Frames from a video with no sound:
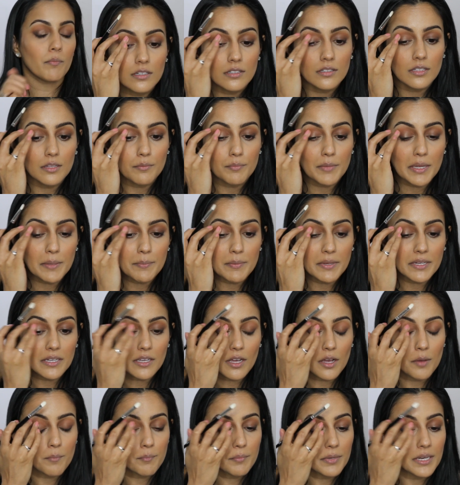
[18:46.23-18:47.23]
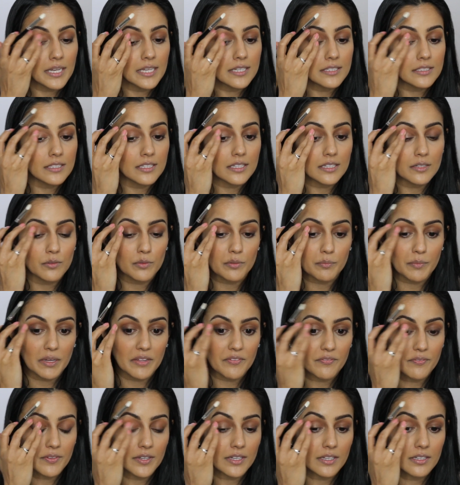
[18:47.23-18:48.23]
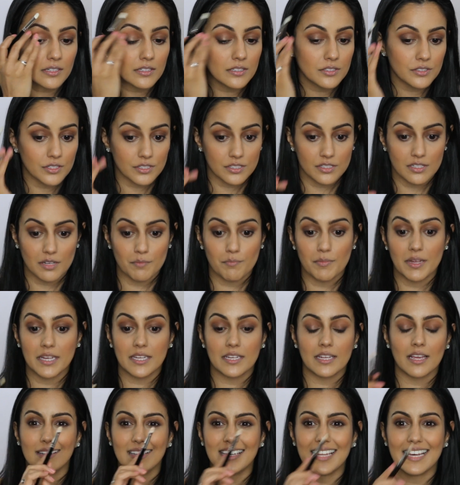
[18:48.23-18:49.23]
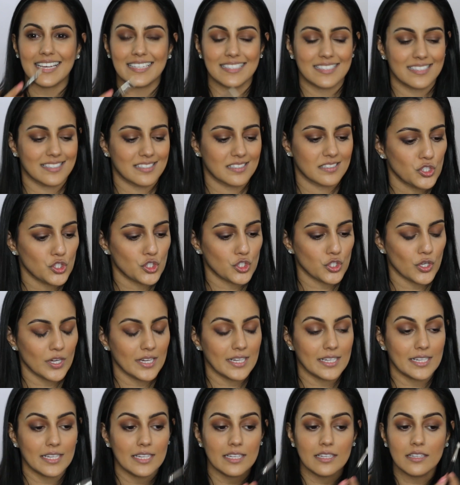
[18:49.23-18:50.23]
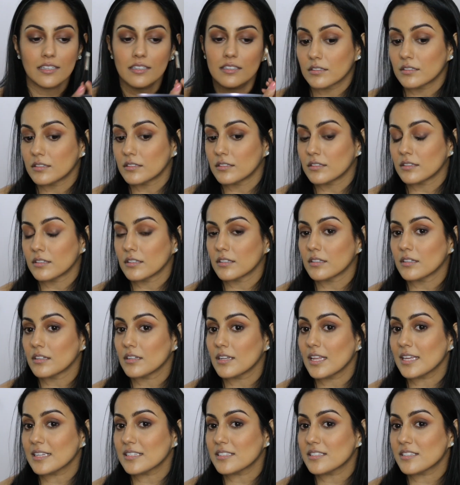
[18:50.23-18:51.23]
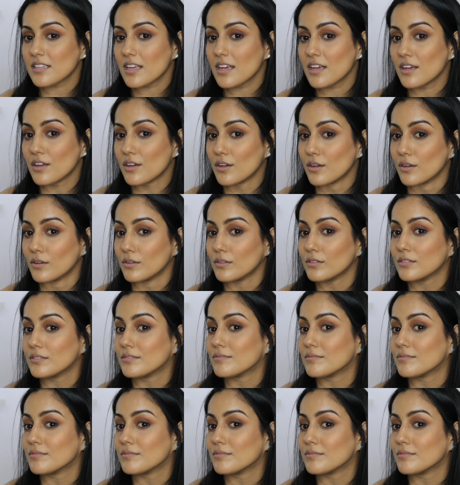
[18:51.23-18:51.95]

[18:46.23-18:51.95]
And then maybe go and blend it in with my fingers just to make it less shiny. Like so.